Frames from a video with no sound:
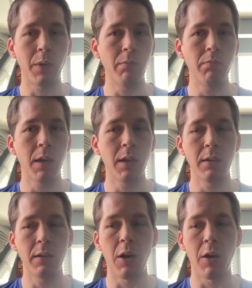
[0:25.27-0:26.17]
We
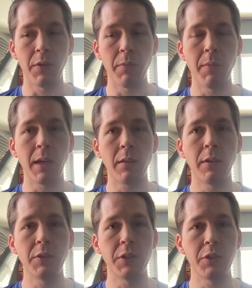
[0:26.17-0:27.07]
often make
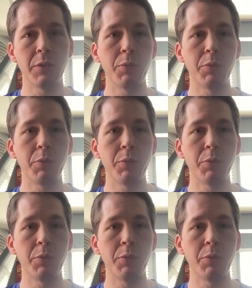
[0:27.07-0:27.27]
the decision